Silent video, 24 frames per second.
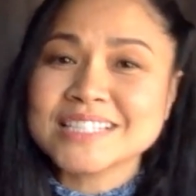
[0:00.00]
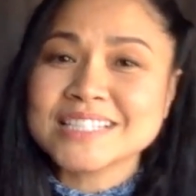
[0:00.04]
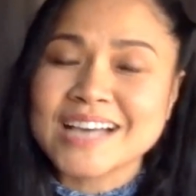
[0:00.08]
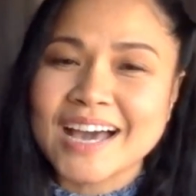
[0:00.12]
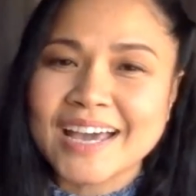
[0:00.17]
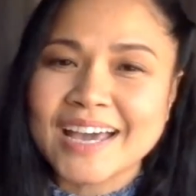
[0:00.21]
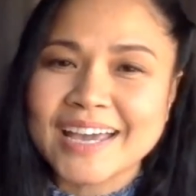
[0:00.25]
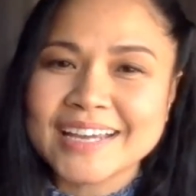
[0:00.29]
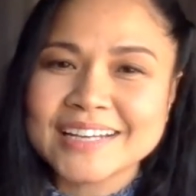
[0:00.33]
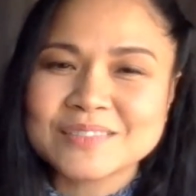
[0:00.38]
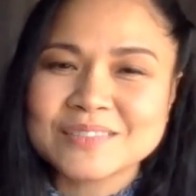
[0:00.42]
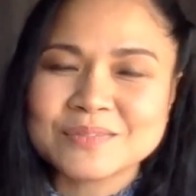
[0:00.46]

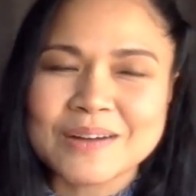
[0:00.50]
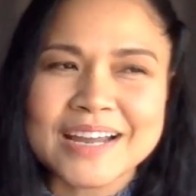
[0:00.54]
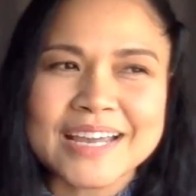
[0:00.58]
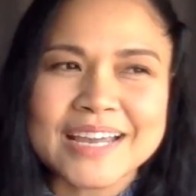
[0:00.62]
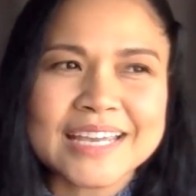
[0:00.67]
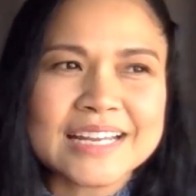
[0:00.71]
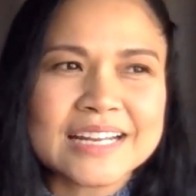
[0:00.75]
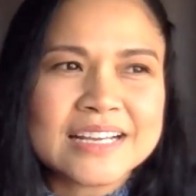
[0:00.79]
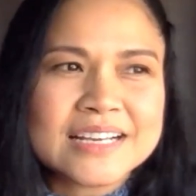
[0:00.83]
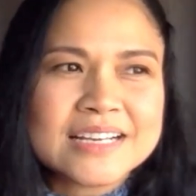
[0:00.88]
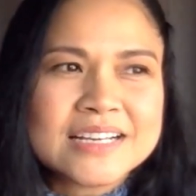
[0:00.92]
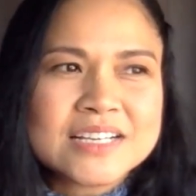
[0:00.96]
outside,
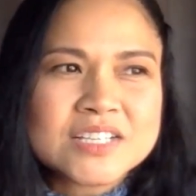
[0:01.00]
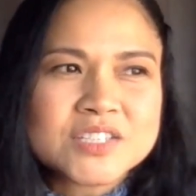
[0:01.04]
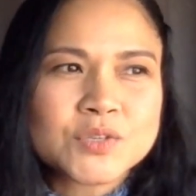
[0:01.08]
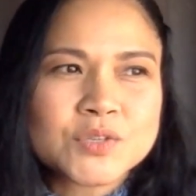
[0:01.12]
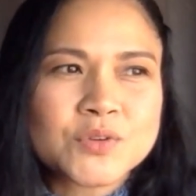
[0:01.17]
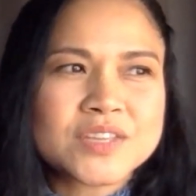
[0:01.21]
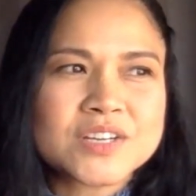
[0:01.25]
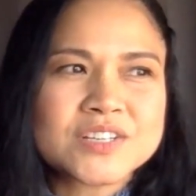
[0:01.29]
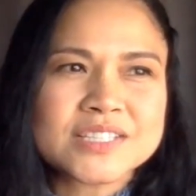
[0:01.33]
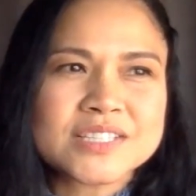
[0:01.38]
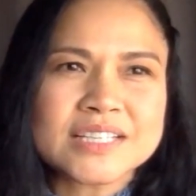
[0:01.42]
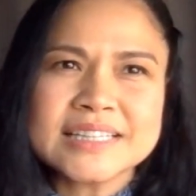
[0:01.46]
right?
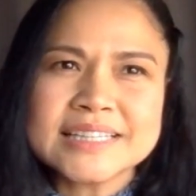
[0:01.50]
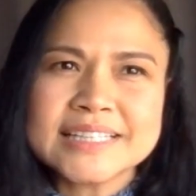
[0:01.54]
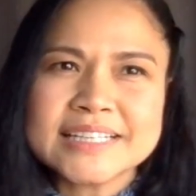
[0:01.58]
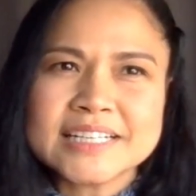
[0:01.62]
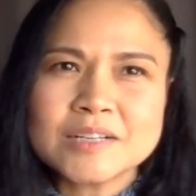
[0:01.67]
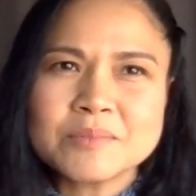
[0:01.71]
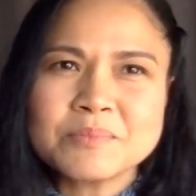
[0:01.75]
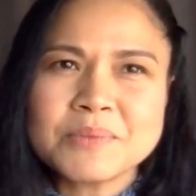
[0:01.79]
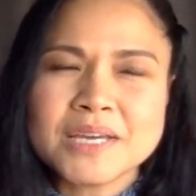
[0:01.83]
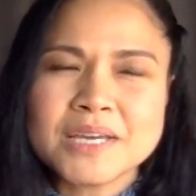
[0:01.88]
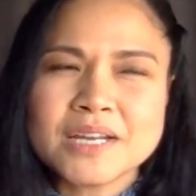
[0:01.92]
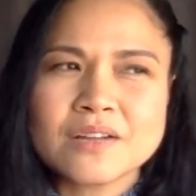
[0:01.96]
Mm-hmm. there's a
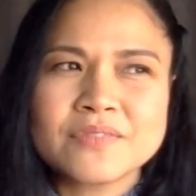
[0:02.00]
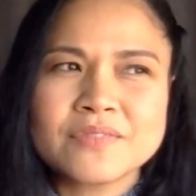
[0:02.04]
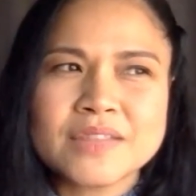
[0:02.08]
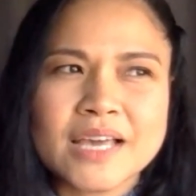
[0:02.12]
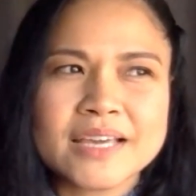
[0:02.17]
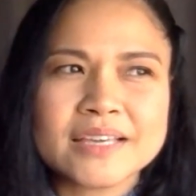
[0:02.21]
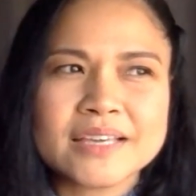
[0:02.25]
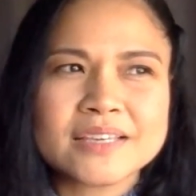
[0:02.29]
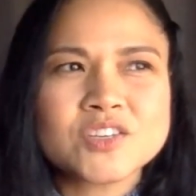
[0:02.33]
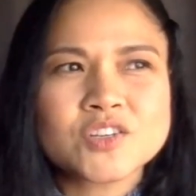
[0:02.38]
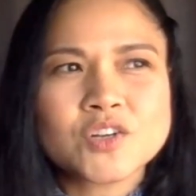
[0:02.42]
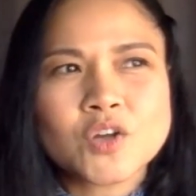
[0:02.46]
little bit of
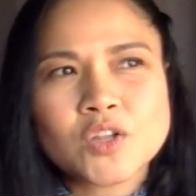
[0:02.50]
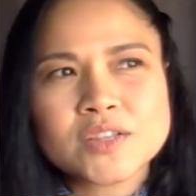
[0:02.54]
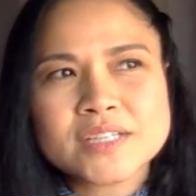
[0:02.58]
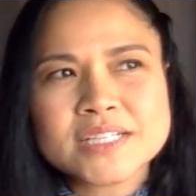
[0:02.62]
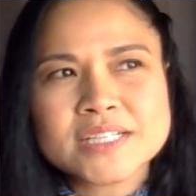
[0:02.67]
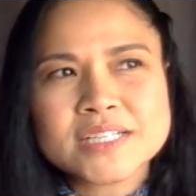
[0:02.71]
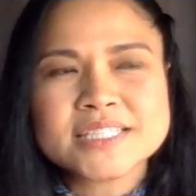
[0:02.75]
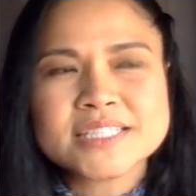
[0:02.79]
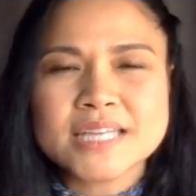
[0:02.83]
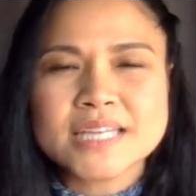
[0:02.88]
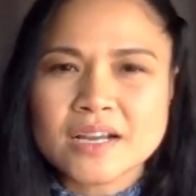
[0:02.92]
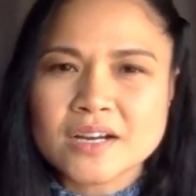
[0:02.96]
like, you know,
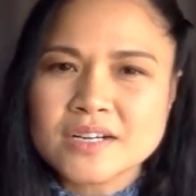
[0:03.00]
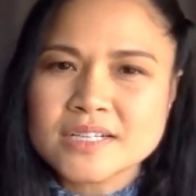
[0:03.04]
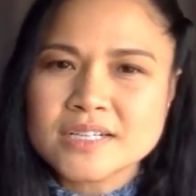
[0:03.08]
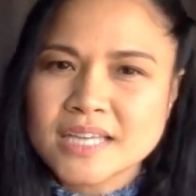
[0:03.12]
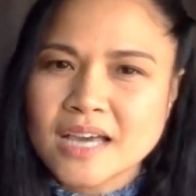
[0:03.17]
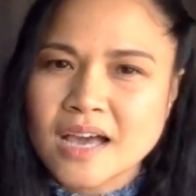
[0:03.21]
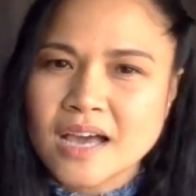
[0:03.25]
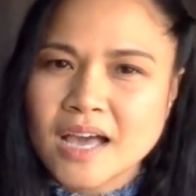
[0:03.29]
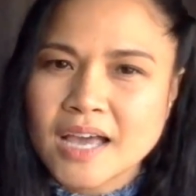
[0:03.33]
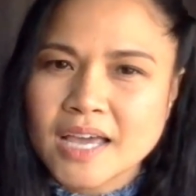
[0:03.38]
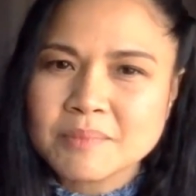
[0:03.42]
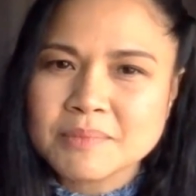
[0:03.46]
let's take our
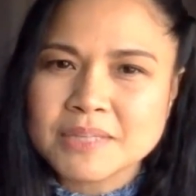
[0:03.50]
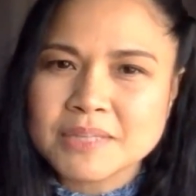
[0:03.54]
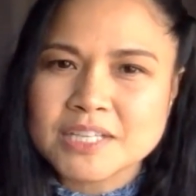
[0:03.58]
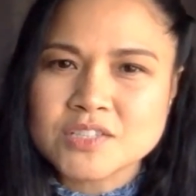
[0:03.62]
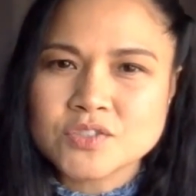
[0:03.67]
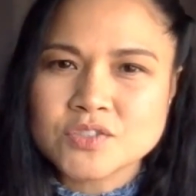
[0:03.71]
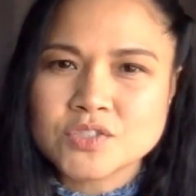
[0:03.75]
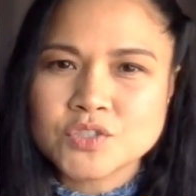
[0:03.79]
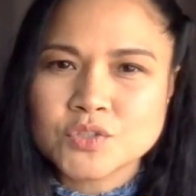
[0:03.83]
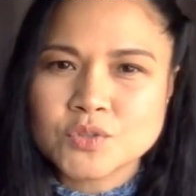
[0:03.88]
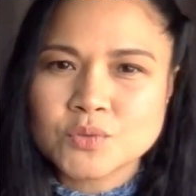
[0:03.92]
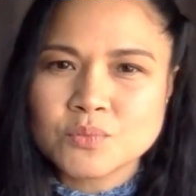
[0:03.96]
time,
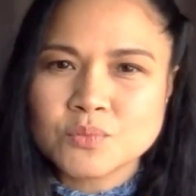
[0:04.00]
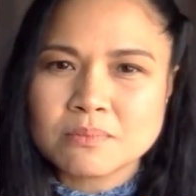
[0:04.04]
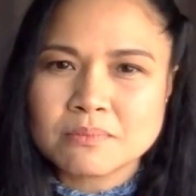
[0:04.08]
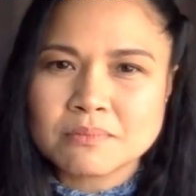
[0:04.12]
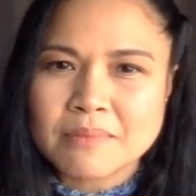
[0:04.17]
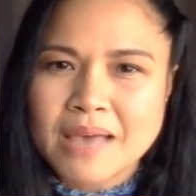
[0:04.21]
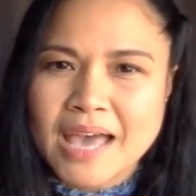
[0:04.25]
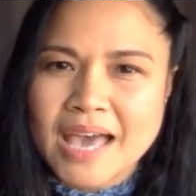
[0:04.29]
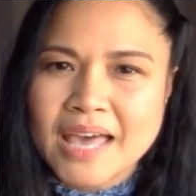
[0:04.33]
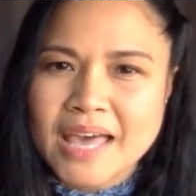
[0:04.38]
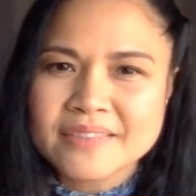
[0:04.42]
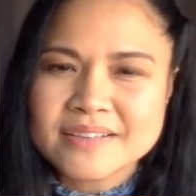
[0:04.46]
let's do
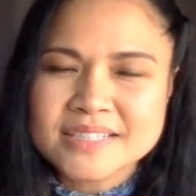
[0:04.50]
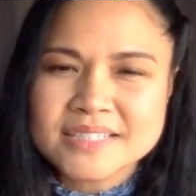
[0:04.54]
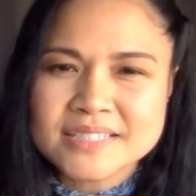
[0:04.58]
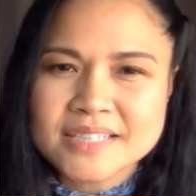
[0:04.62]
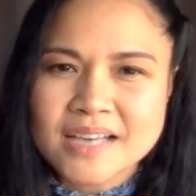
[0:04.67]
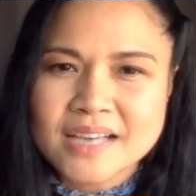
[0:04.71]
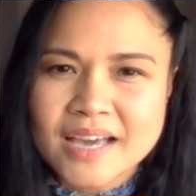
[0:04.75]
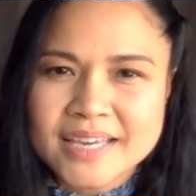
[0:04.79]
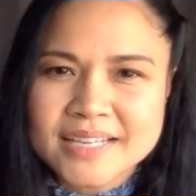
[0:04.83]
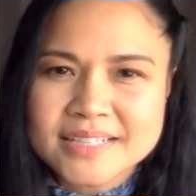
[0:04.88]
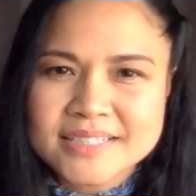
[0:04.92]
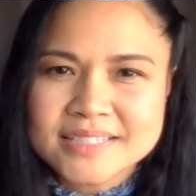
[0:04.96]
math and
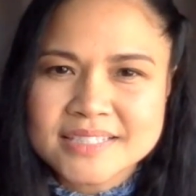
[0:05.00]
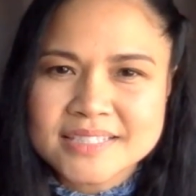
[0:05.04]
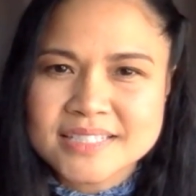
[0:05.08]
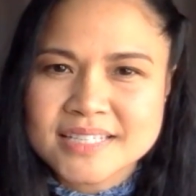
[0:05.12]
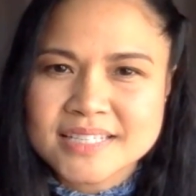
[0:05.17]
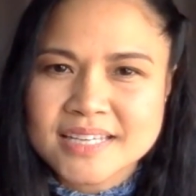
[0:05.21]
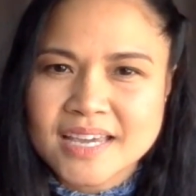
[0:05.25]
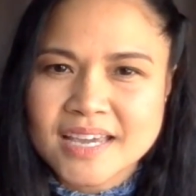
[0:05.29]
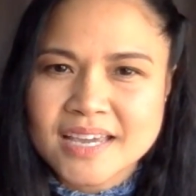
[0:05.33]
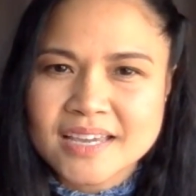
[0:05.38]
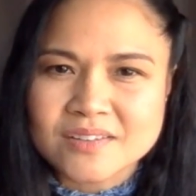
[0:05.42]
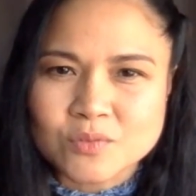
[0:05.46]
science
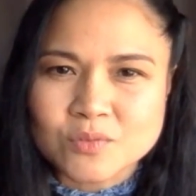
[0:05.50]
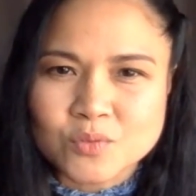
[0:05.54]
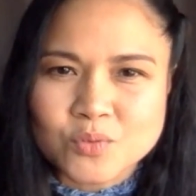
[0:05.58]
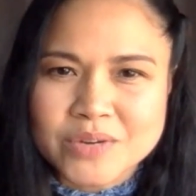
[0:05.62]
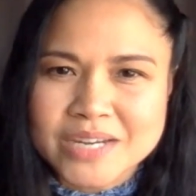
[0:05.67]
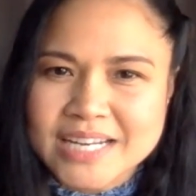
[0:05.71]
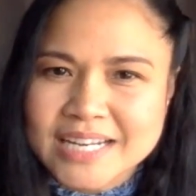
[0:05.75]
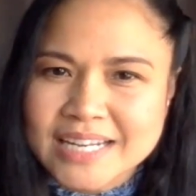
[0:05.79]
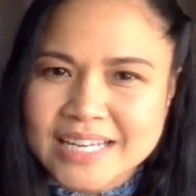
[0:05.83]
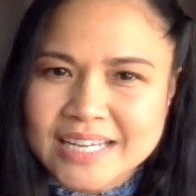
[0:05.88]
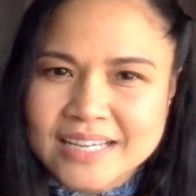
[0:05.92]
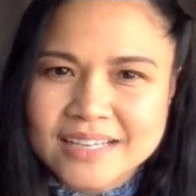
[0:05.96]
today and
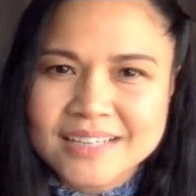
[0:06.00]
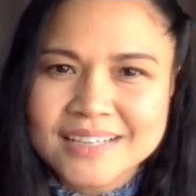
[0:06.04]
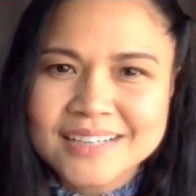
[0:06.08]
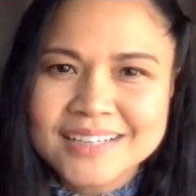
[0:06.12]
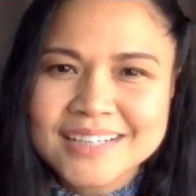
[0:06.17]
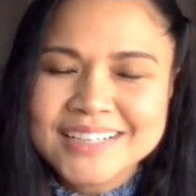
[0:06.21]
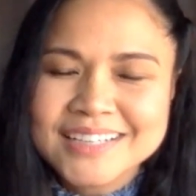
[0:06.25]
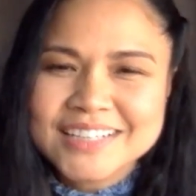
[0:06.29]
reading,